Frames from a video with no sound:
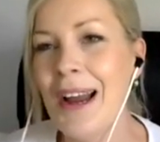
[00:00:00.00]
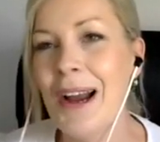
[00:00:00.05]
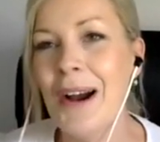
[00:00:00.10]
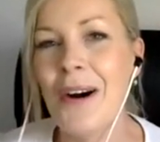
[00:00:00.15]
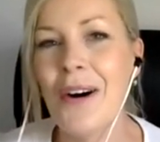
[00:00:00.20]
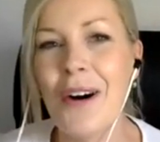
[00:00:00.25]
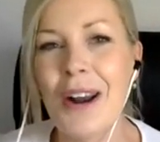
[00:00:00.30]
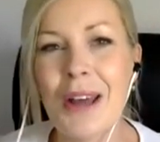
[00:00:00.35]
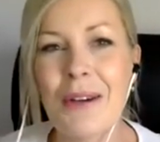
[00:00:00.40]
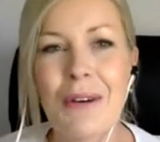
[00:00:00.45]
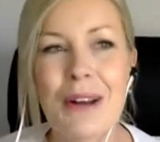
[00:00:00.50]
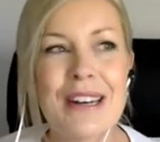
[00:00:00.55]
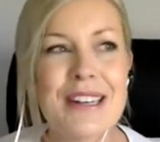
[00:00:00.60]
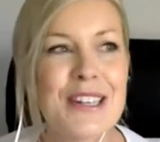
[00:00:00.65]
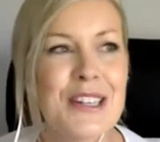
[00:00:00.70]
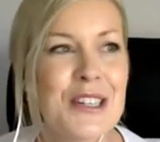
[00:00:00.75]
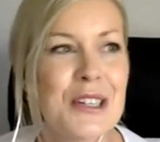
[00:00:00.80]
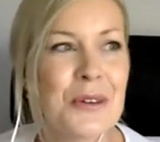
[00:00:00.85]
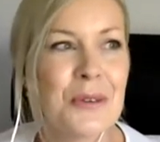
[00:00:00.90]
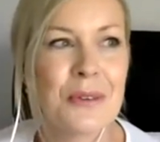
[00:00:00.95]
All I
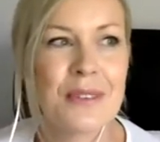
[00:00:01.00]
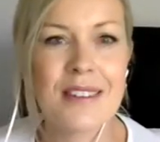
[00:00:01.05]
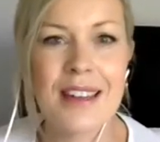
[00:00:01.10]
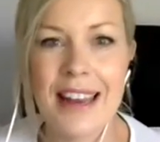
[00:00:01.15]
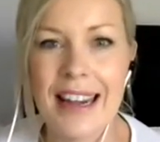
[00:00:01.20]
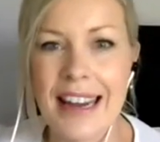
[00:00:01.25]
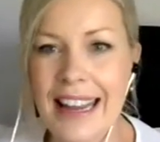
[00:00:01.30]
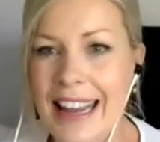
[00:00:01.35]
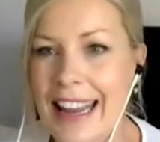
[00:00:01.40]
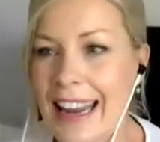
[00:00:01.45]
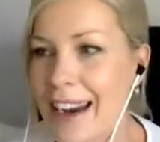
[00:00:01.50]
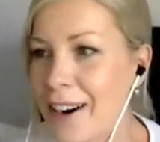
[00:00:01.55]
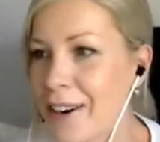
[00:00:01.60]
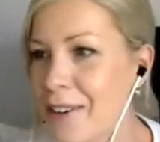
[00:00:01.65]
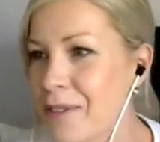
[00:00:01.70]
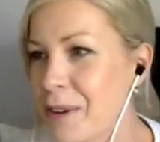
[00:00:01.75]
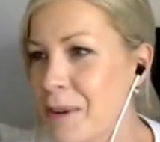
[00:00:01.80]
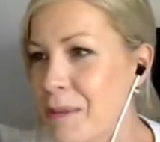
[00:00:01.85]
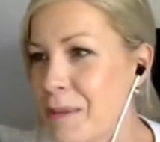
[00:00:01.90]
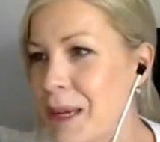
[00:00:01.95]
wanted to do was kind of
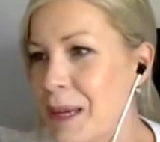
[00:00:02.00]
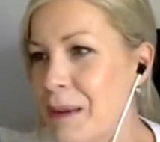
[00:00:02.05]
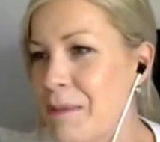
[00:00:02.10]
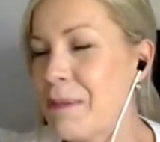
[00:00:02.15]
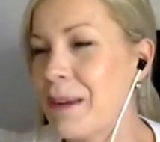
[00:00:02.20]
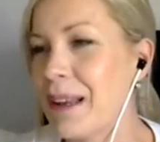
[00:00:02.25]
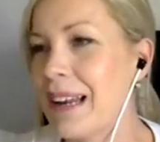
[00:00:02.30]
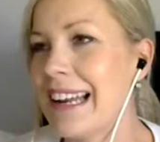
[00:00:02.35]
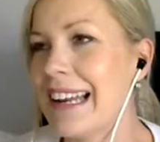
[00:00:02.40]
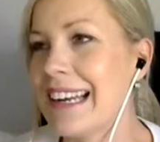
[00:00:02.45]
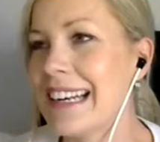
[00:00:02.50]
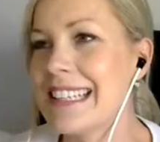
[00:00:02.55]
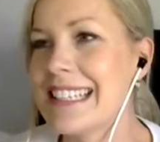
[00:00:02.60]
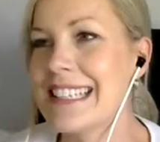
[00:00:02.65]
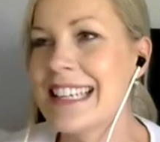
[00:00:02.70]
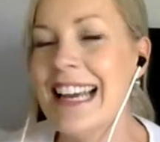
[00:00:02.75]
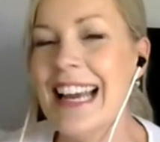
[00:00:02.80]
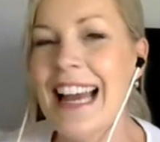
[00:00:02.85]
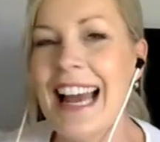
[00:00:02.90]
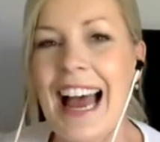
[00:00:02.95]
care for people and
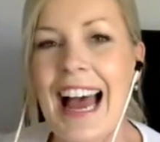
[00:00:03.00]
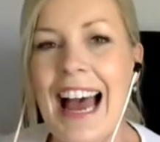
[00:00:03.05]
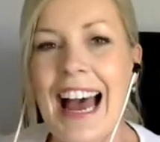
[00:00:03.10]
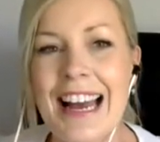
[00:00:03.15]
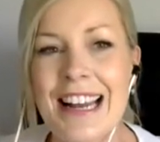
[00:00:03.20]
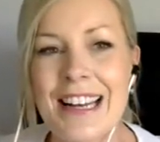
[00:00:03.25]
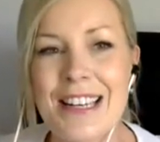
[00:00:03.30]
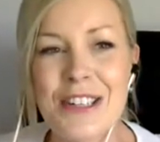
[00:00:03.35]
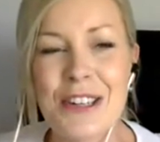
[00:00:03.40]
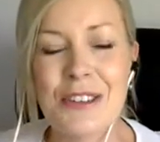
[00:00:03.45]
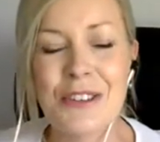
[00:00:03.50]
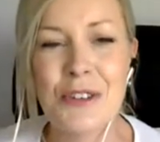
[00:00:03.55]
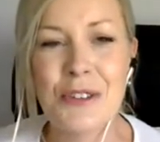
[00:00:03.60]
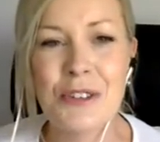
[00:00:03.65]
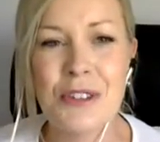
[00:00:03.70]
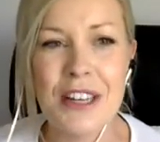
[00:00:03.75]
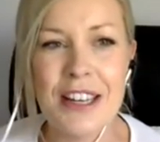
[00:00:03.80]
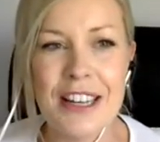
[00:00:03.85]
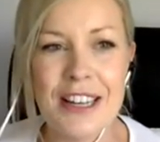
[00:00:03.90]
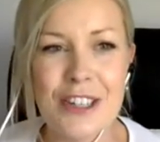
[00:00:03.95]
and
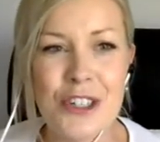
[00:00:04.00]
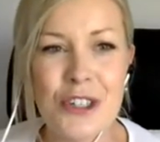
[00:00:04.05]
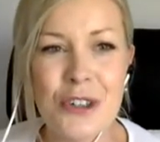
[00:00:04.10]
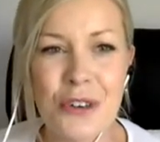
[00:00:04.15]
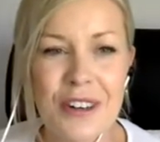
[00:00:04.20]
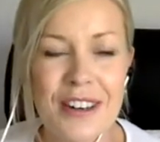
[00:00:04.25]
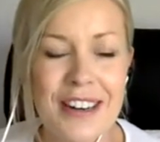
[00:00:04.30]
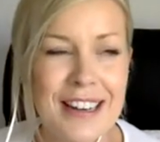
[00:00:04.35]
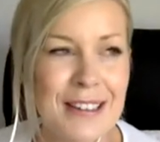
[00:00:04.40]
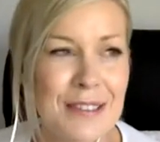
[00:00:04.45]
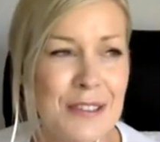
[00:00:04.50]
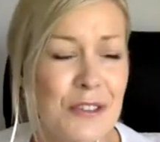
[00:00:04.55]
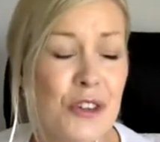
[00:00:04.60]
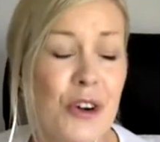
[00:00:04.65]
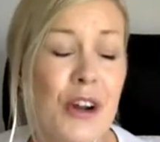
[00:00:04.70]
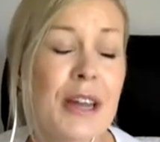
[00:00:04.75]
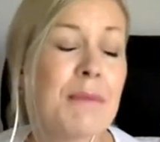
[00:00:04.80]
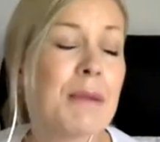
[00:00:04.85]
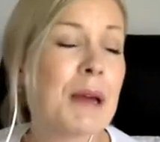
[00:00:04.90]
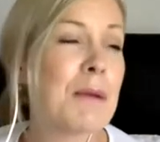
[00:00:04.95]
ensure
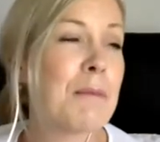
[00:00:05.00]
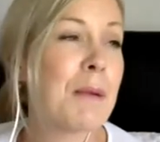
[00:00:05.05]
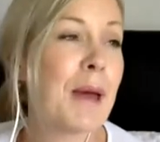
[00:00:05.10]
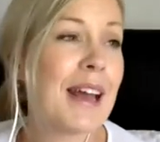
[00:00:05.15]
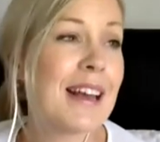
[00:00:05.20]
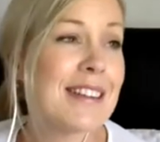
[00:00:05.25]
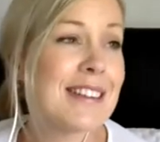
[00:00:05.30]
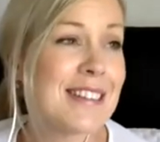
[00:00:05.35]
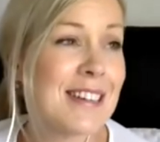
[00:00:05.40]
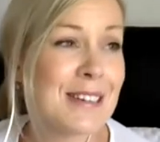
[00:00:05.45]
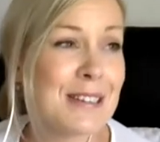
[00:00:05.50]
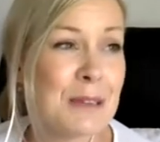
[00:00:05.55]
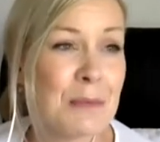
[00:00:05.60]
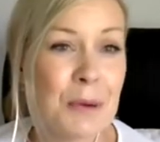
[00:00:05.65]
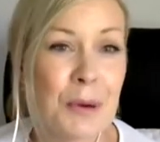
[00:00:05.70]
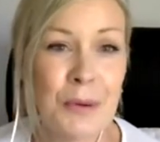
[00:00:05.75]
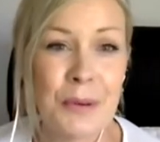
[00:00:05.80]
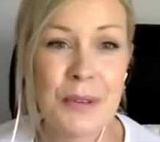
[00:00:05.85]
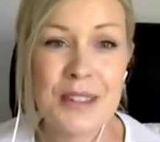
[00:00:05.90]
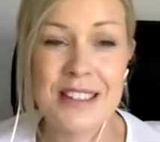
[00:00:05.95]
try my best, I
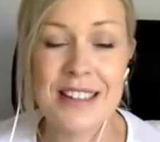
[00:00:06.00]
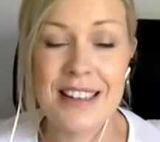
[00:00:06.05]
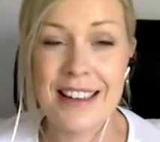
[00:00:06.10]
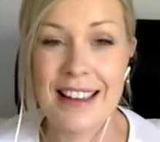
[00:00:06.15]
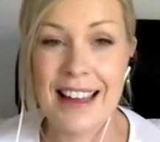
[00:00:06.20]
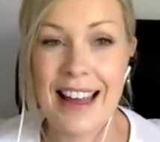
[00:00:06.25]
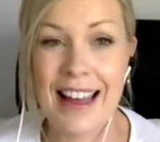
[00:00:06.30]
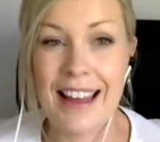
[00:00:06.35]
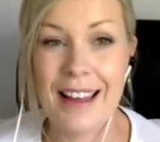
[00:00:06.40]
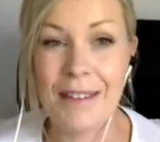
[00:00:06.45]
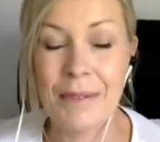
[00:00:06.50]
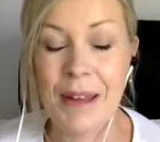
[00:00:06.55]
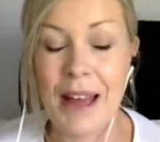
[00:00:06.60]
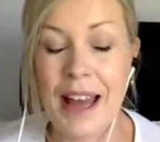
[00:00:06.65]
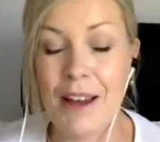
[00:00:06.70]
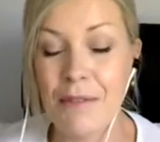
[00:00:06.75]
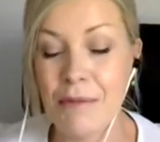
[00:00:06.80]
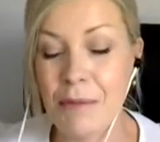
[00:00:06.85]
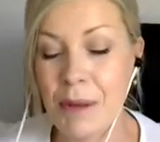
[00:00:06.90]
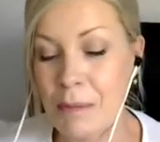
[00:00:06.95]
suppose, to
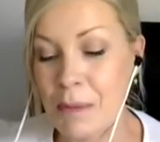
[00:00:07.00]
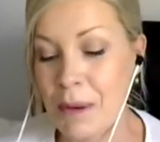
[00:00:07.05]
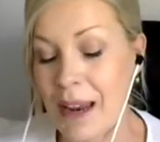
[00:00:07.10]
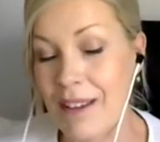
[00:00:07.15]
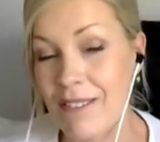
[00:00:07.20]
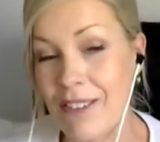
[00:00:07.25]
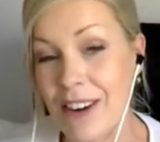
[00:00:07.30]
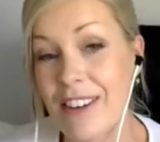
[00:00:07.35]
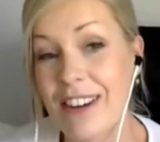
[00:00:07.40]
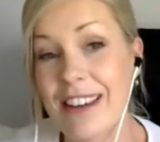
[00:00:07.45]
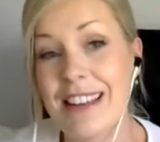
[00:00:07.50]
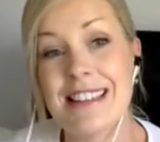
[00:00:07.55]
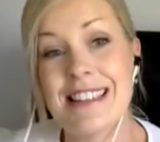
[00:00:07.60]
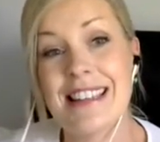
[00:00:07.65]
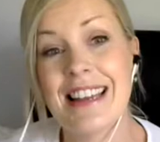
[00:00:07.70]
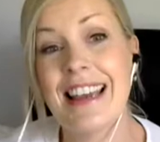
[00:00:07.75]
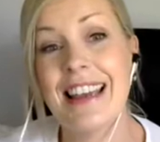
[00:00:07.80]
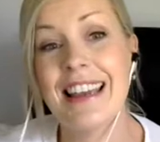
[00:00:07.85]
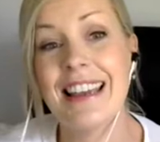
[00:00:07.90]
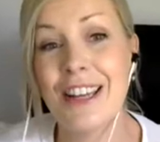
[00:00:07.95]
have, people have a nice
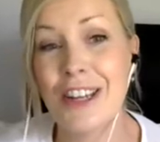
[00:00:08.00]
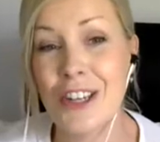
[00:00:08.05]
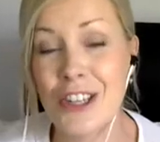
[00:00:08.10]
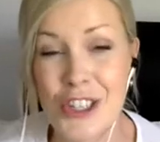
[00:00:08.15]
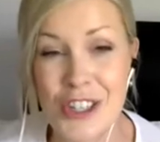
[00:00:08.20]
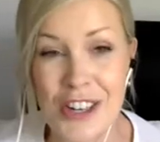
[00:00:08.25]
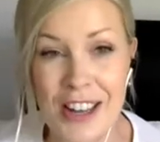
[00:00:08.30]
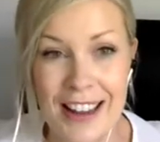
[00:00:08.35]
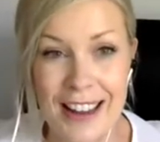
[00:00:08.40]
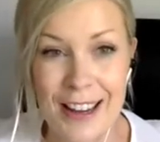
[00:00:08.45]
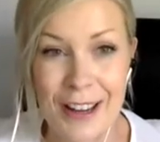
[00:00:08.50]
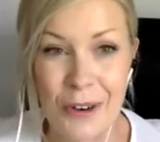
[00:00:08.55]
day each day.